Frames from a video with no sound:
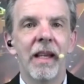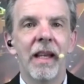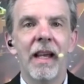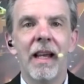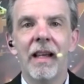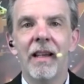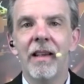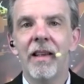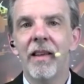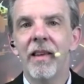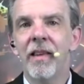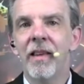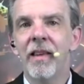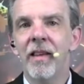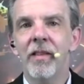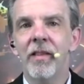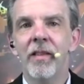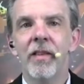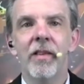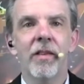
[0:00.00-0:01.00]
And
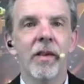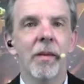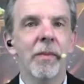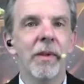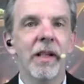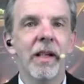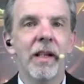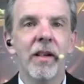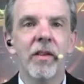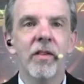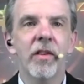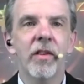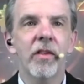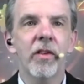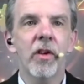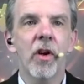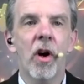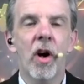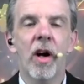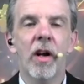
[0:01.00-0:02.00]
this is something that is
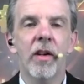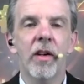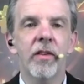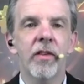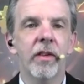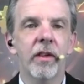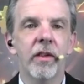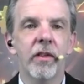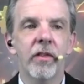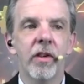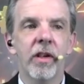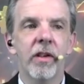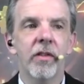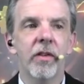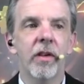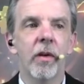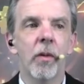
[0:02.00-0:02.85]
just constantly changing.